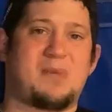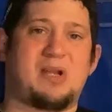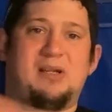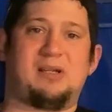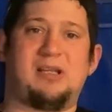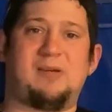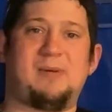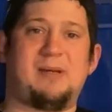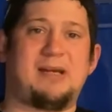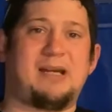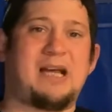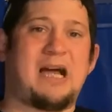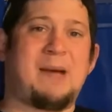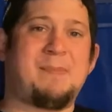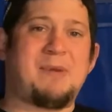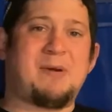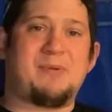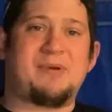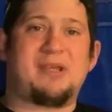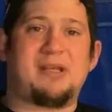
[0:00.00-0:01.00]
leave me a
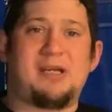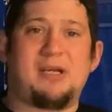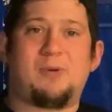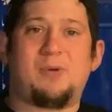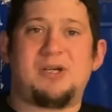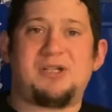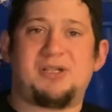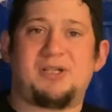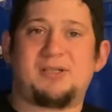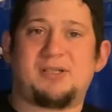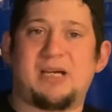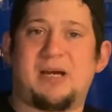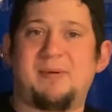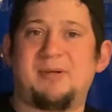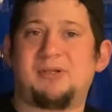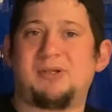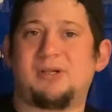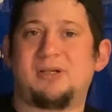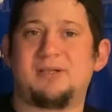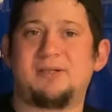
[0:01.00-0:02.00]
comment with any questions,
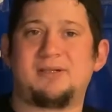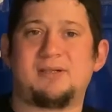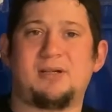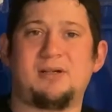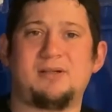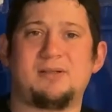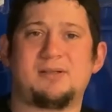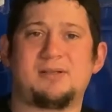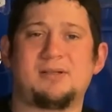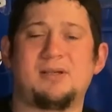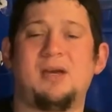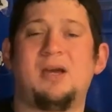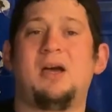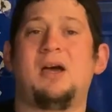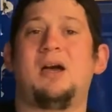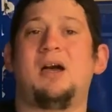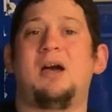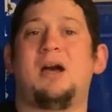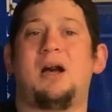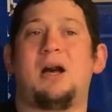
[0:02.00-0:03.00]
comments, or concerns.
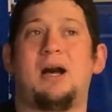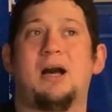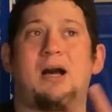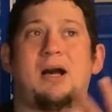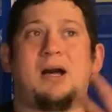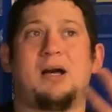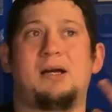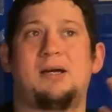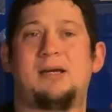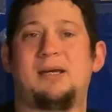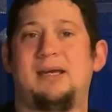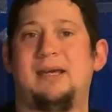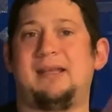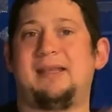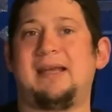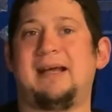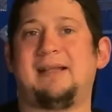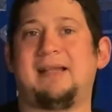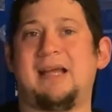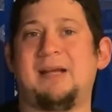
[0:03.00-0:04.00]
Hit
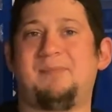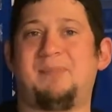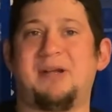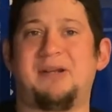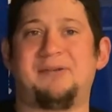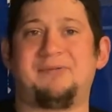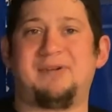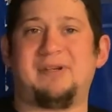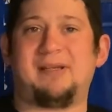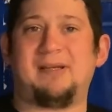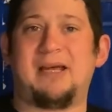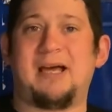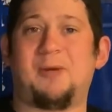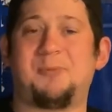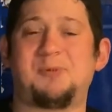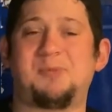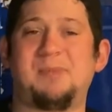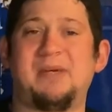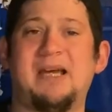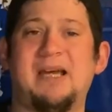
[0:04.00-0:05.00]
that like button, it really
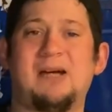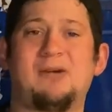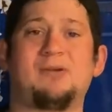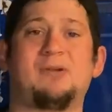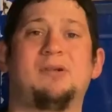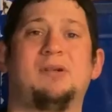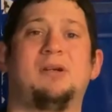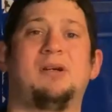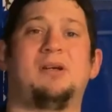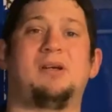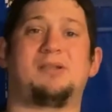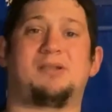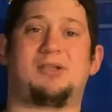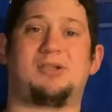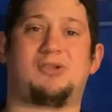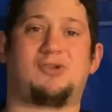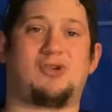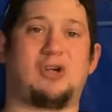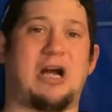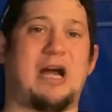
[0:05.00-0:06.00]
helps me out.
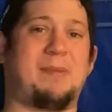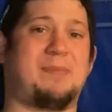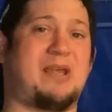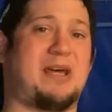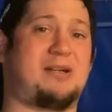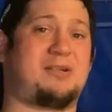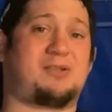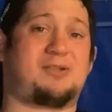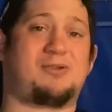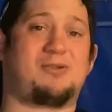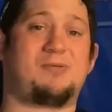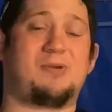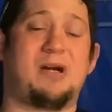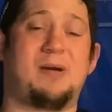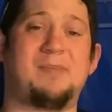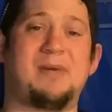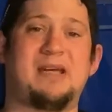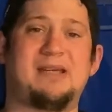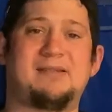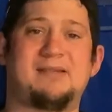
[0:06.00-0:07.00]
Subscribe, that's
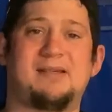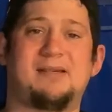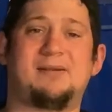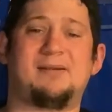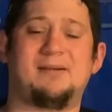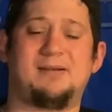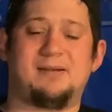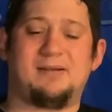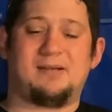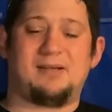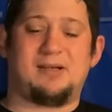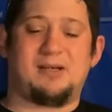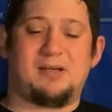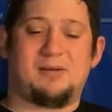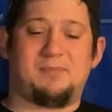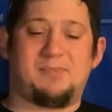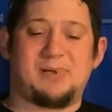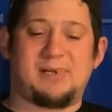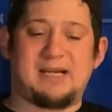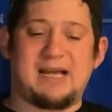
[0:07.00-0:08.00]
amazing.
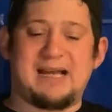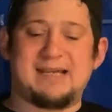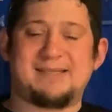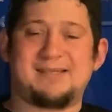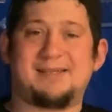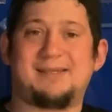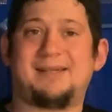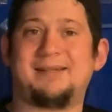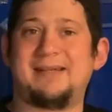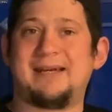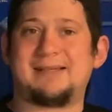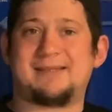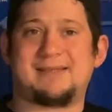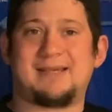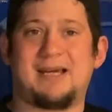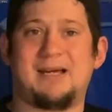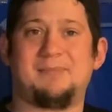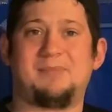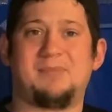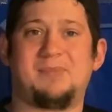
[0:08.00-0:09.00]
But guys, until next
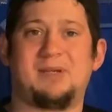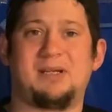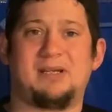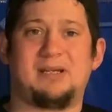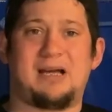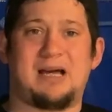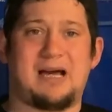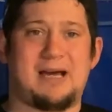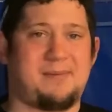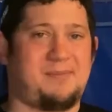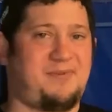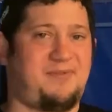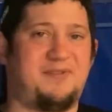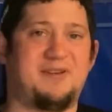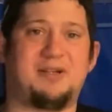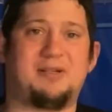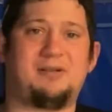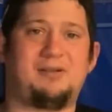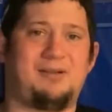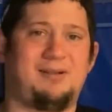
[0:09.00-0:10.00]
time, I'm
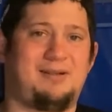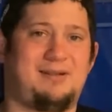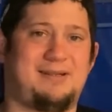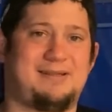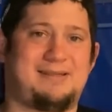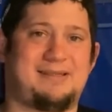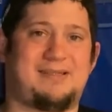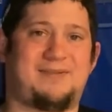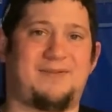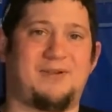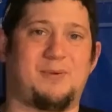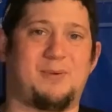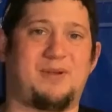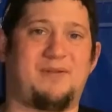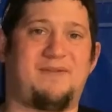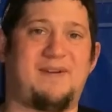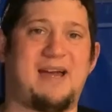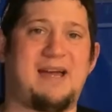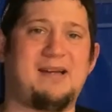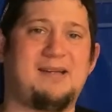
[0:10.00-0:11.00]
Phil. This is Phil with
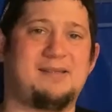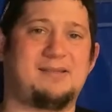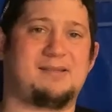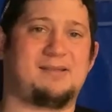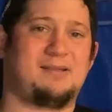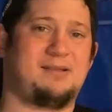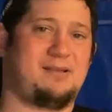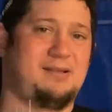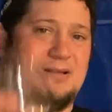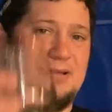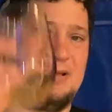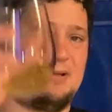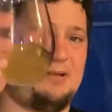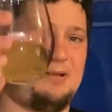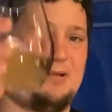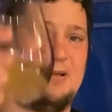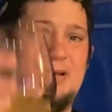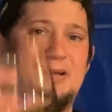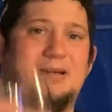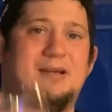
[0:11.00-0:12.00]
Facts,
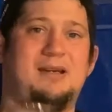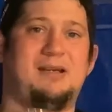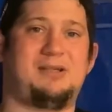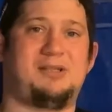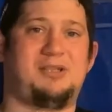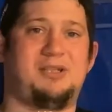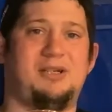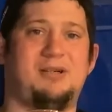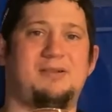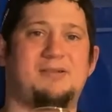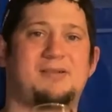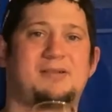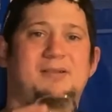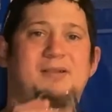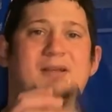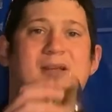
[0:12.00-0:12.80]
and cheers.